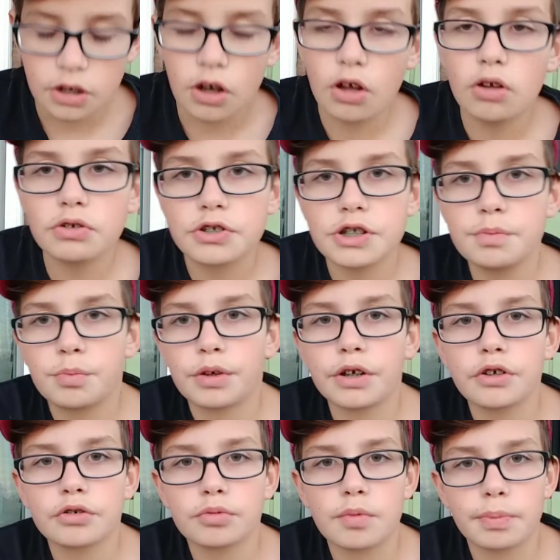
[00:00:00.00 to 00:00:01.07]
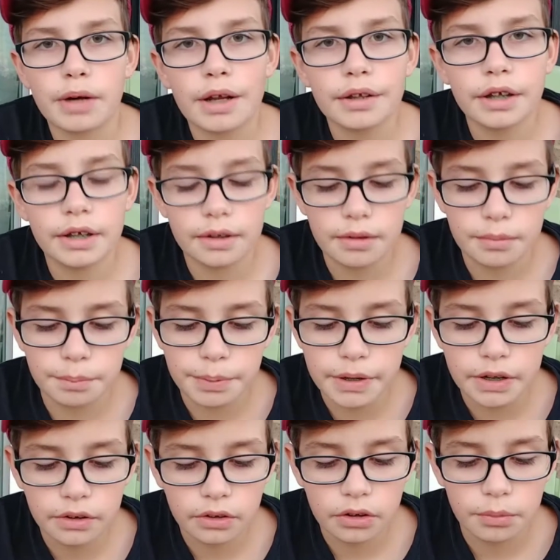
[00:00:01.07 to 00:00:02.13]
all cheap reels will probably
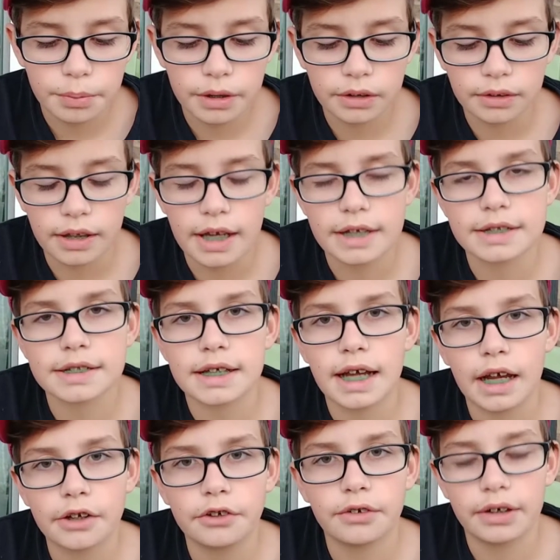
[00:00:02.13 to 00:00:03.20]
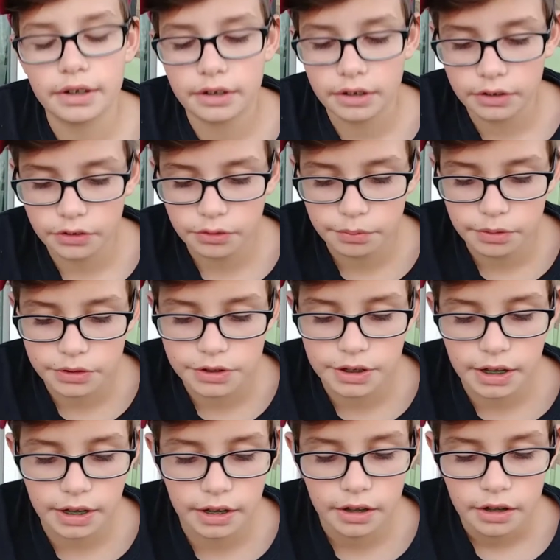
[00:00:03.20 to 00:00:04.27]
be a little bit less accurate than you would
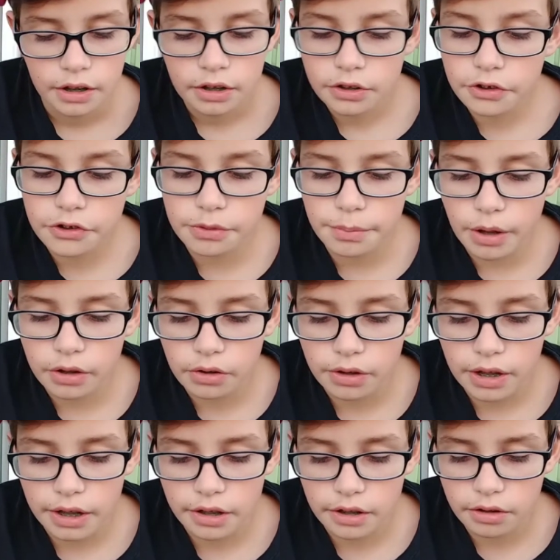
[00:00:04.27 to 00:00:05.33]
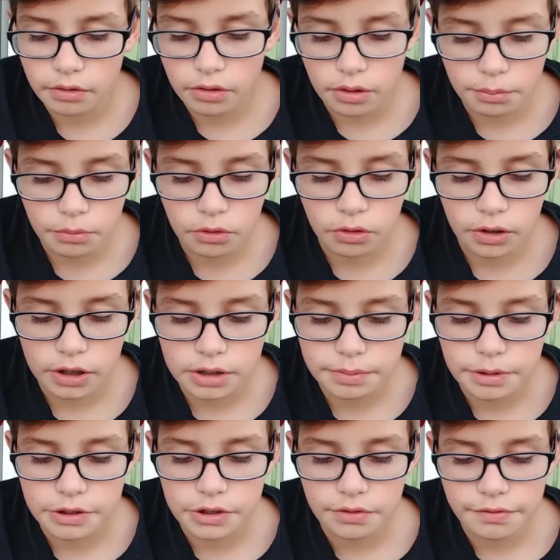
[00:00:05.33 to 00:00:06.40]
say the Shimano Cannon or a more
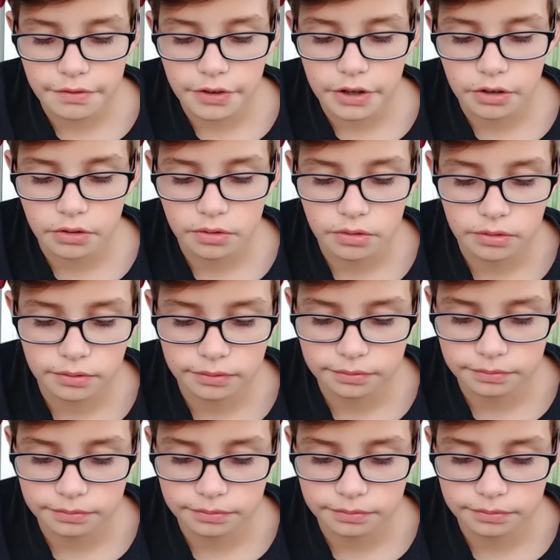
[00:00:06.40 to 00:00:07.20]
expensive reel.